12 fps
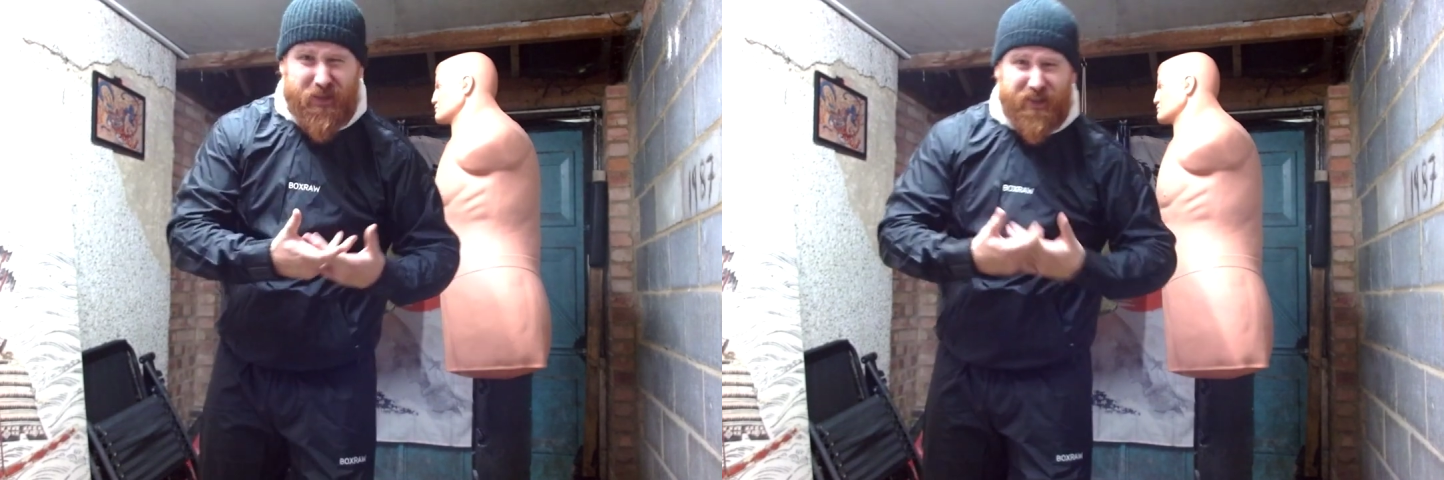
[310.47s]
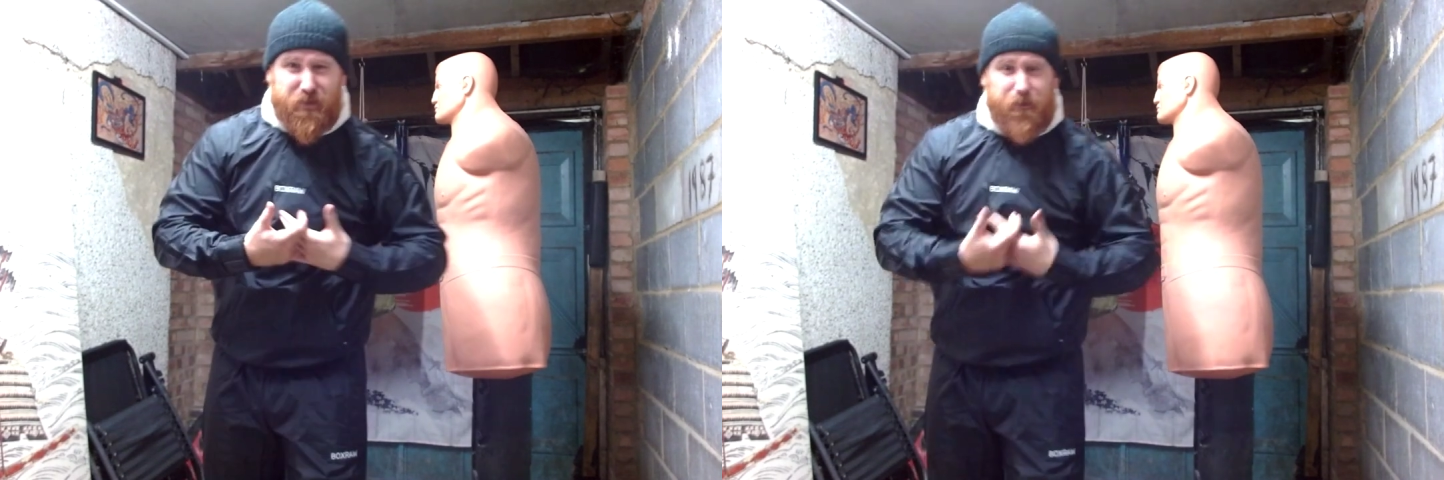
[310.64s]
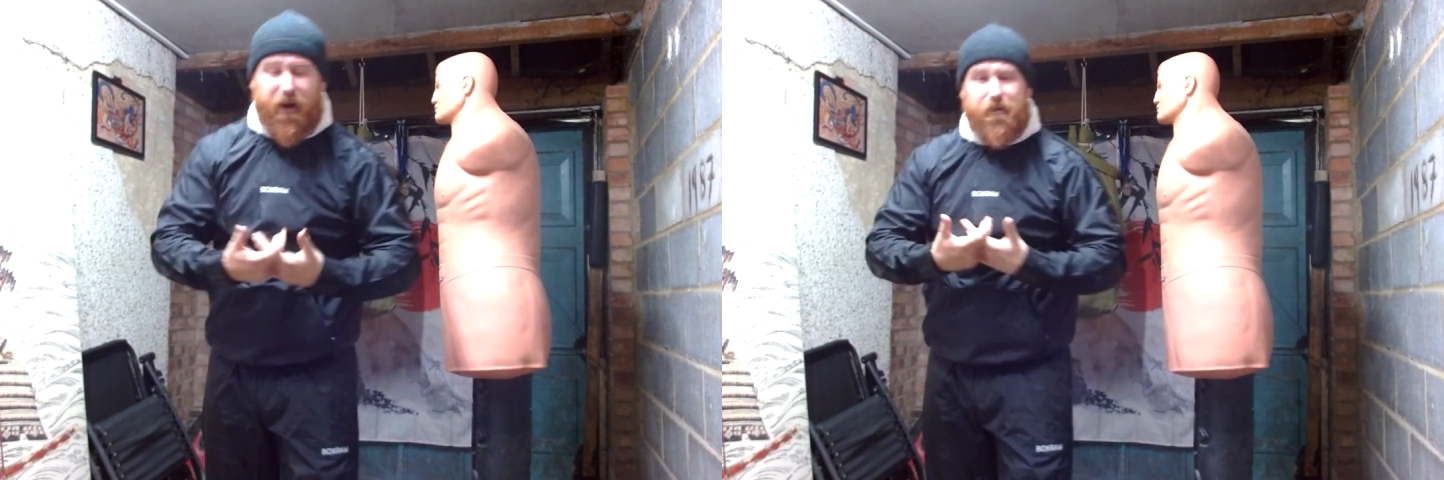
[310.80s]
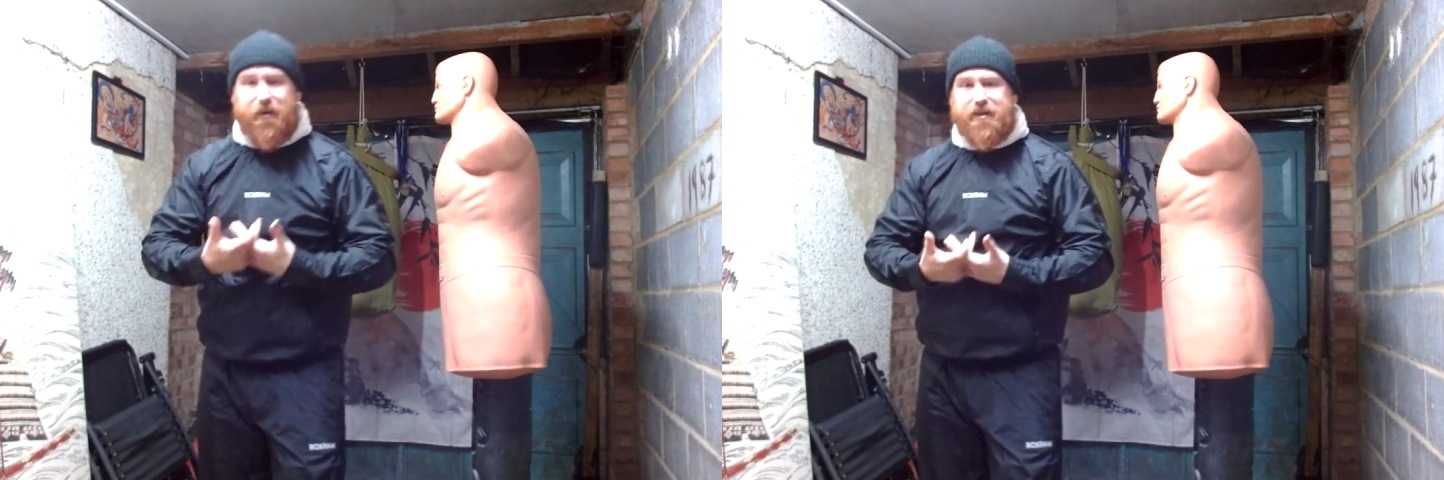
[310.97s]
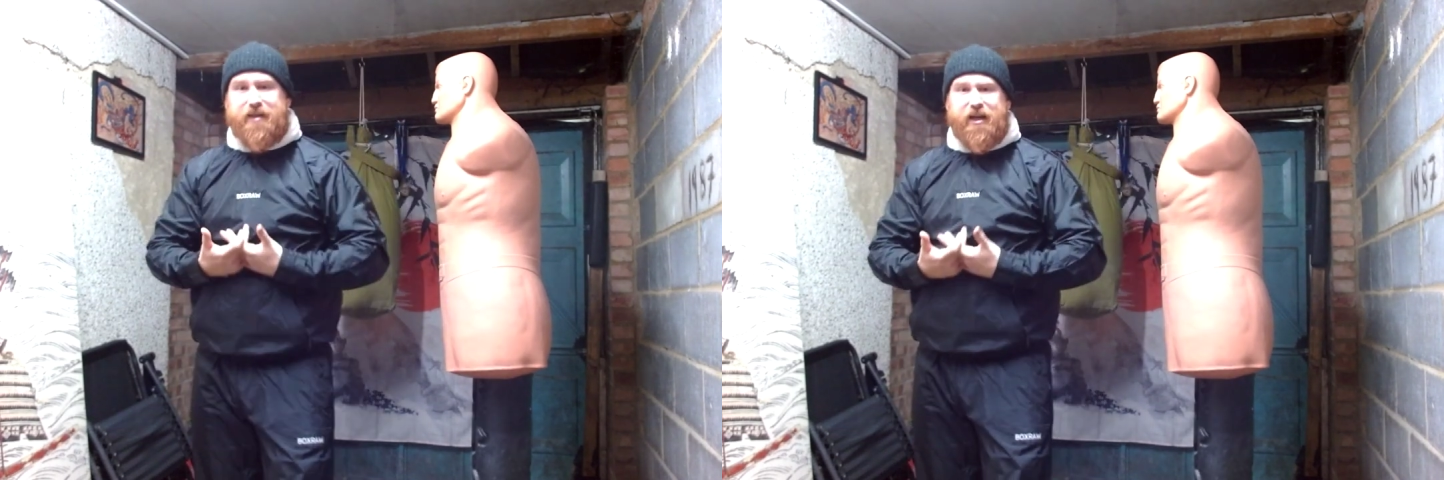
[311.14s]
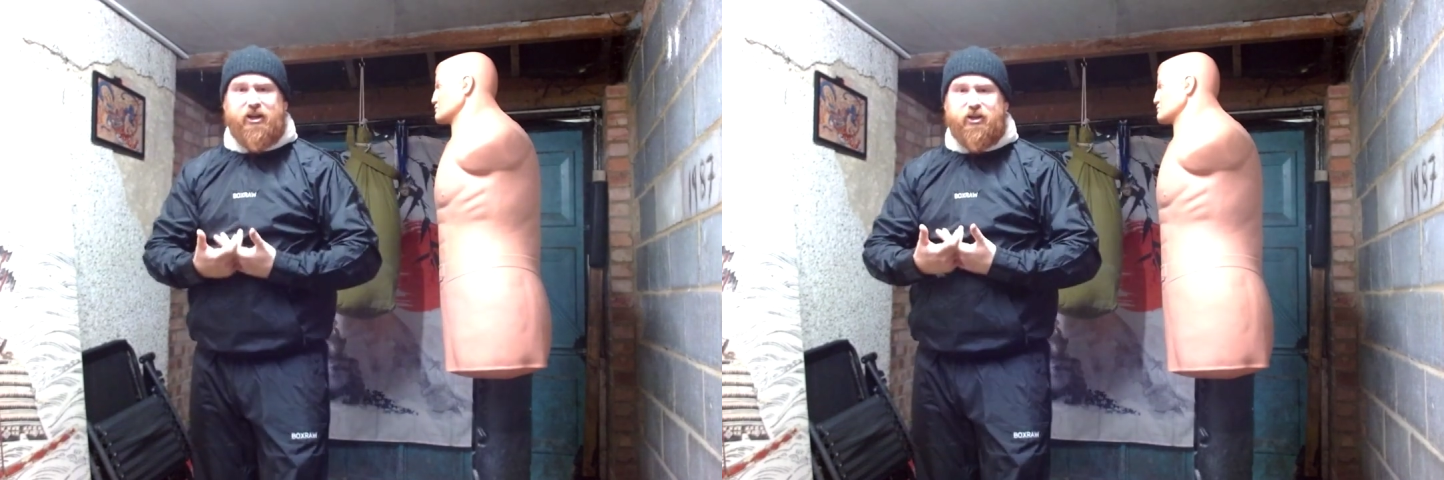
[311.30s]

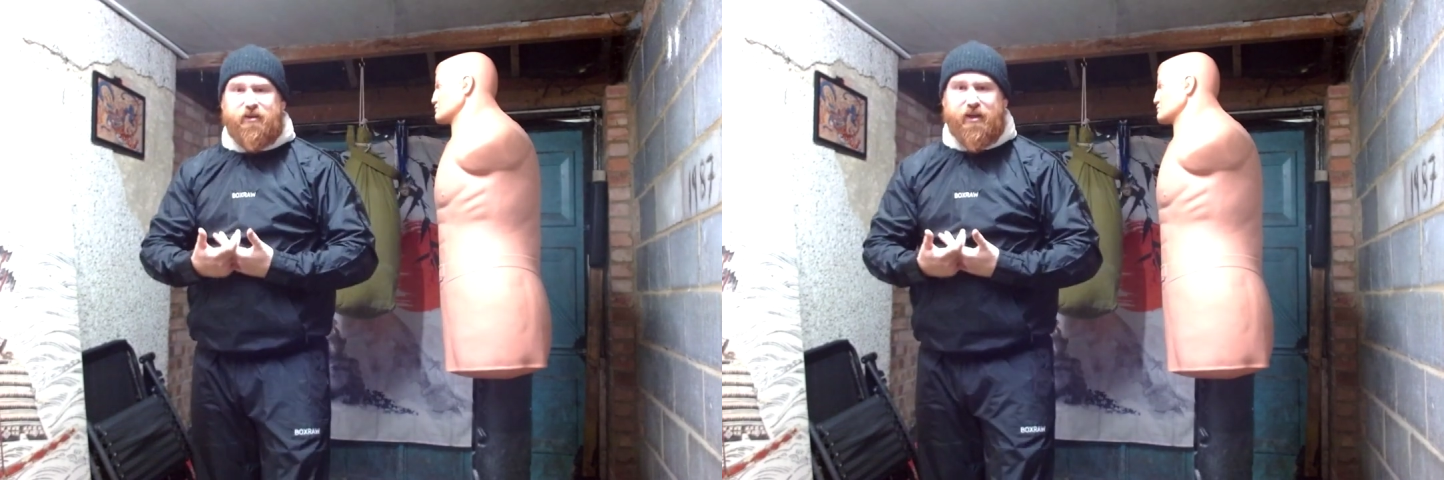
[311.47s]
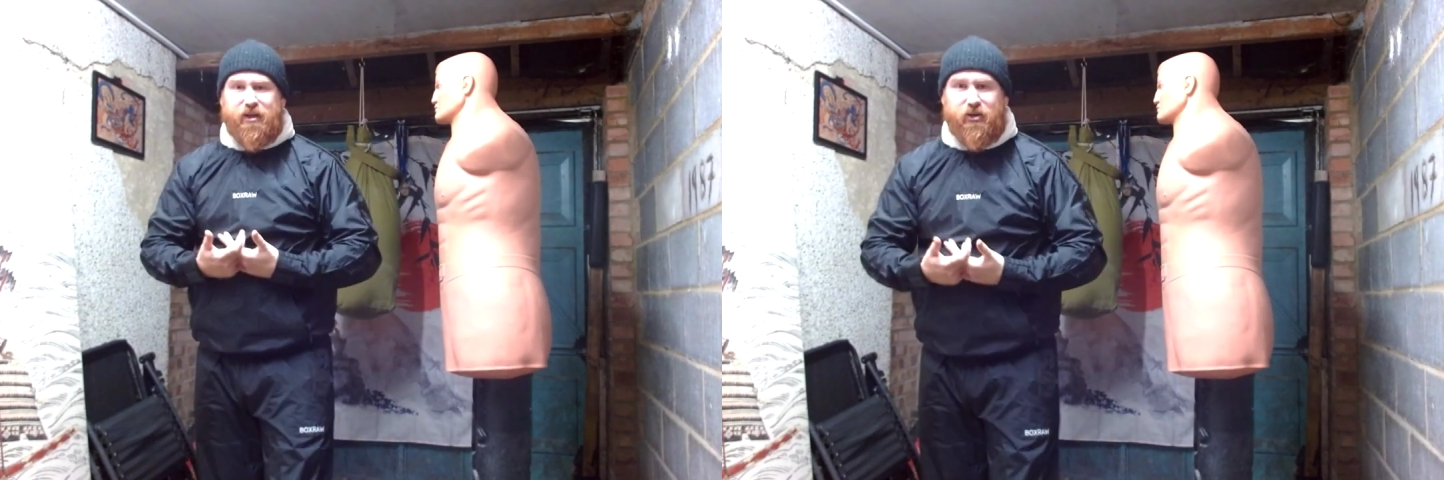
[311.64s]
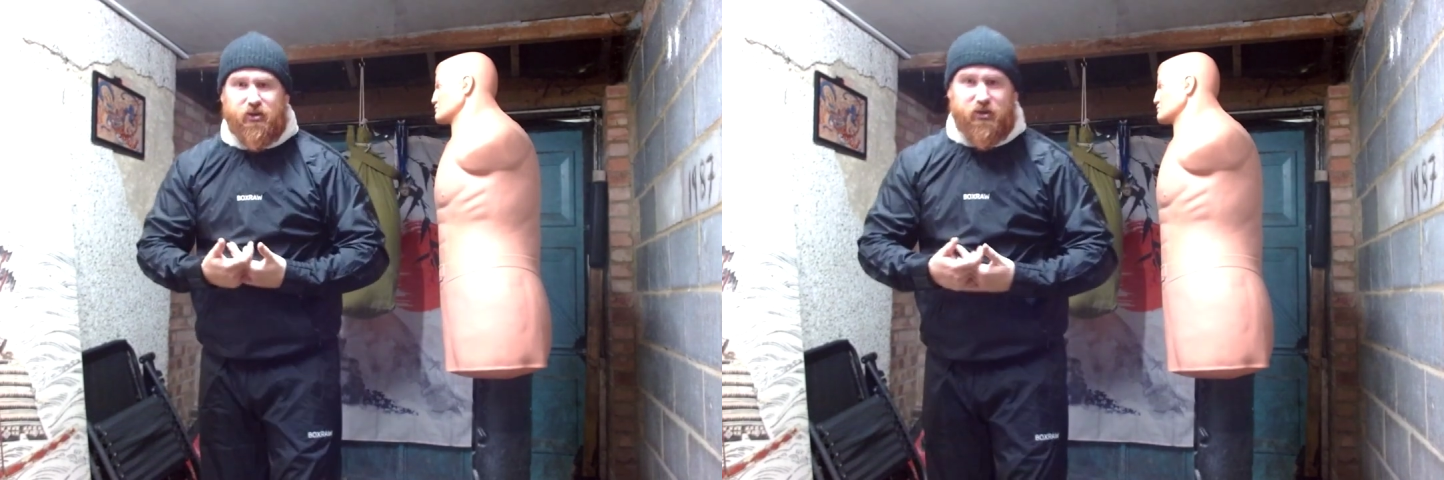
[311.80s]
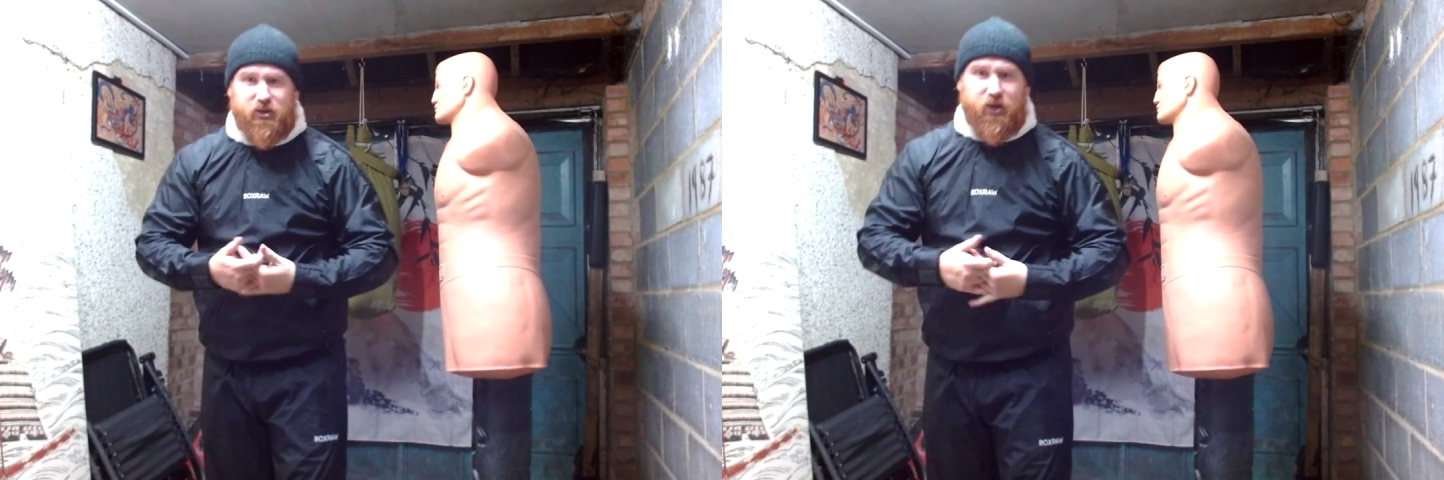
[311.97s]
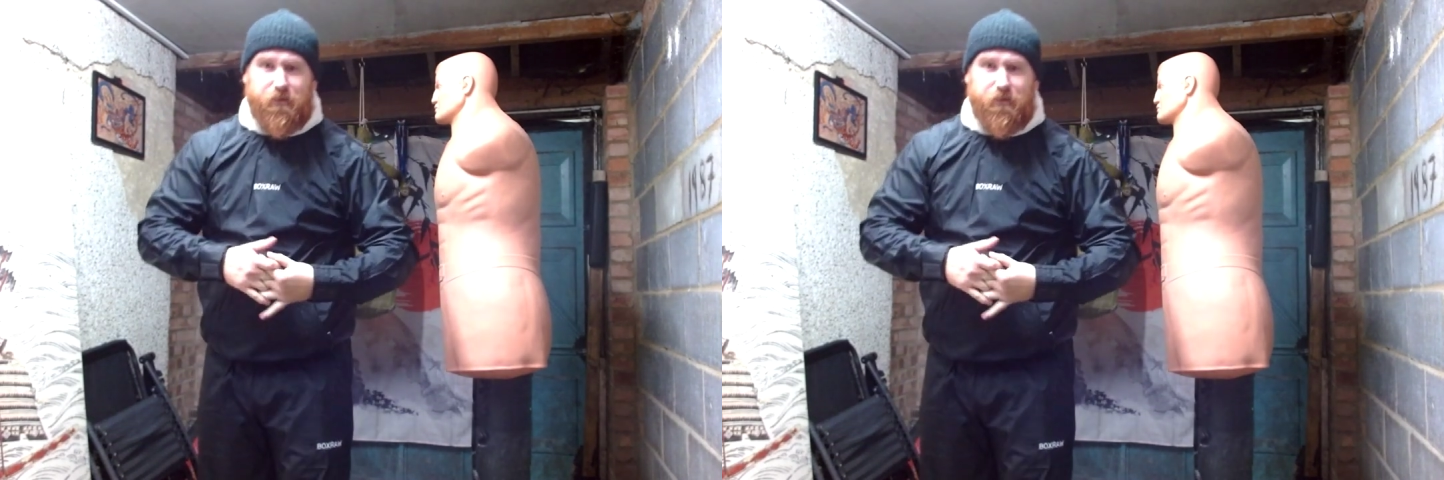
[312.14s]
experimentation that you could do.